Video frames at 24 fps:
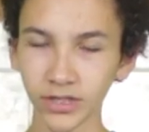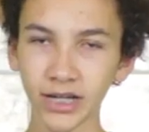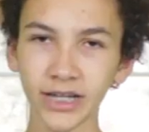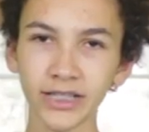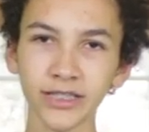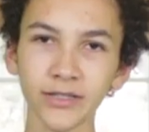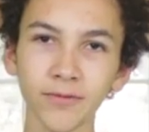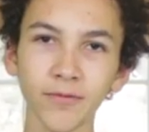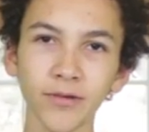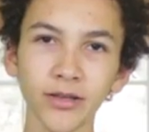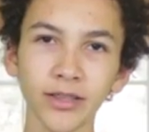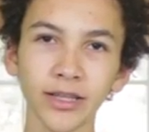
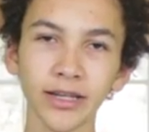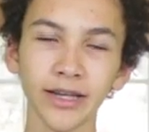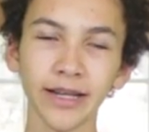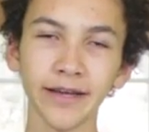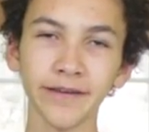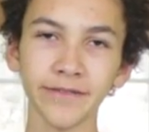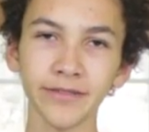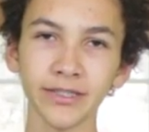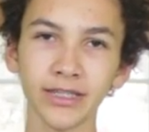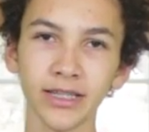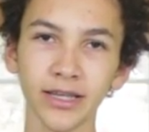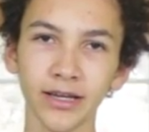I'd say one of the
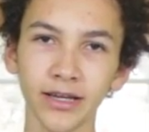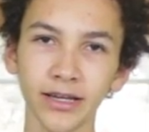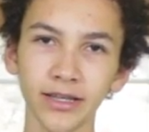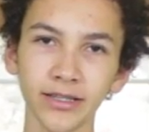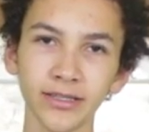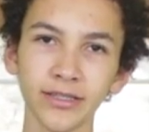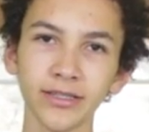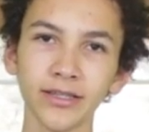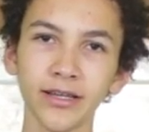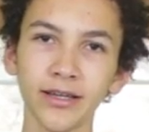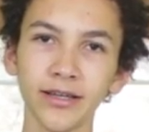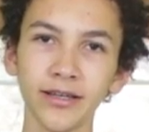
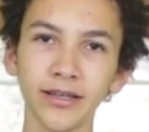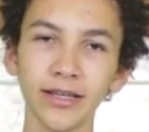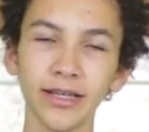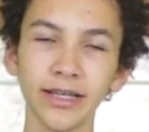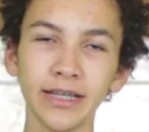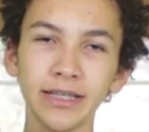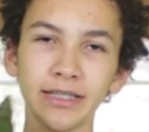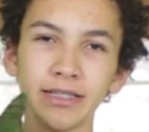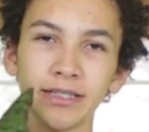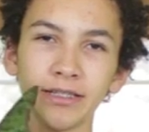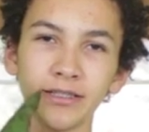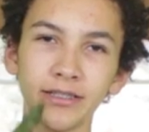downsides
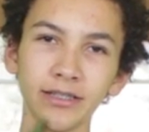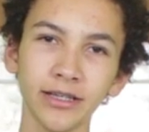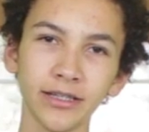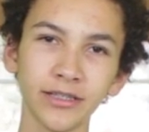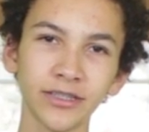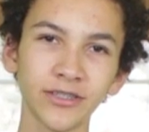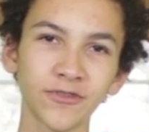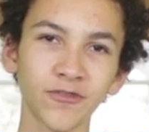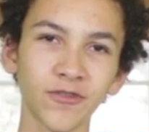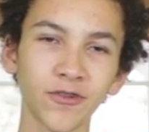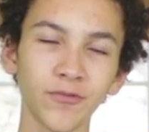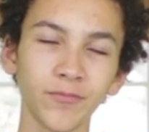is it
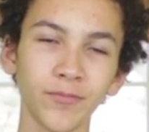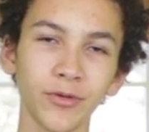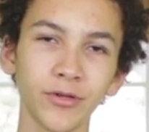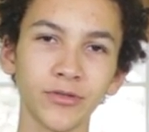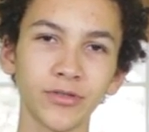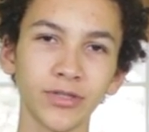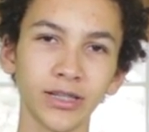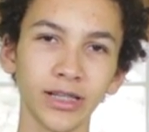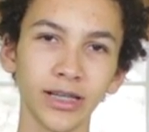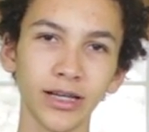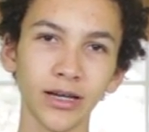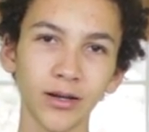does grow
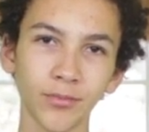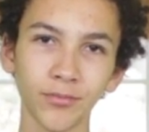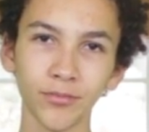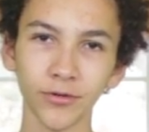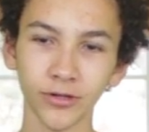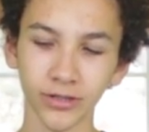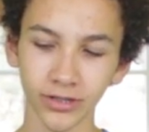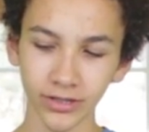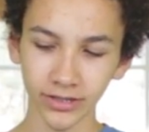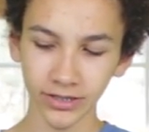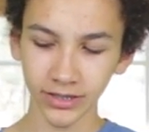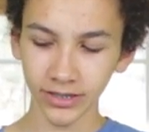mostly
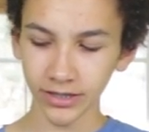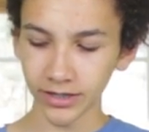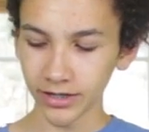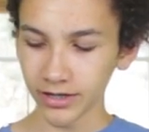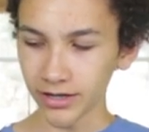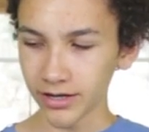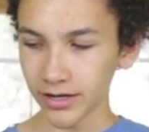upwards.